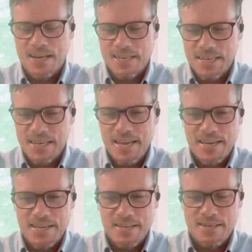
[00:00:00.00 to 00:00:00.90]
a
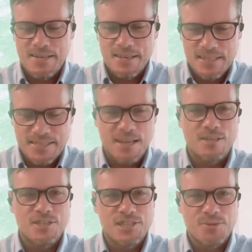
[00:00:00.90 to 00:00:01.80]
Canadian
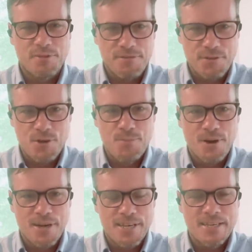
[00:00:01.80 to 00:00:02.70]
intelligence review
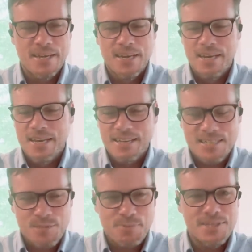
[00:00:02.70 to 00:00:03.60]
body
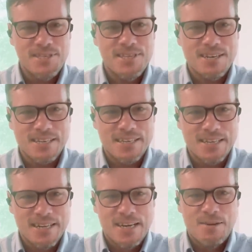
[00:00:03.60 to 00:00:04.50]

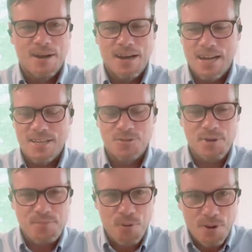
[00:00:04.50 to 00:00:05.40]
explicitly has
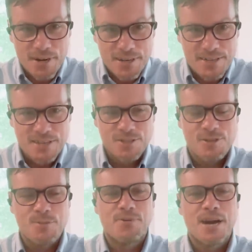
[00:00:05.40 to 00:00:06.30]
reported
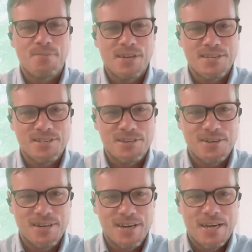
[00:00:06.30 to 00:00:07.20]
to the Prime
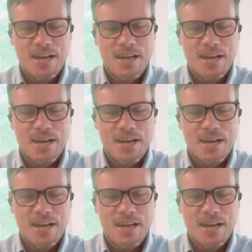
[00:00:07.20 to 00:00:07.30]
Minister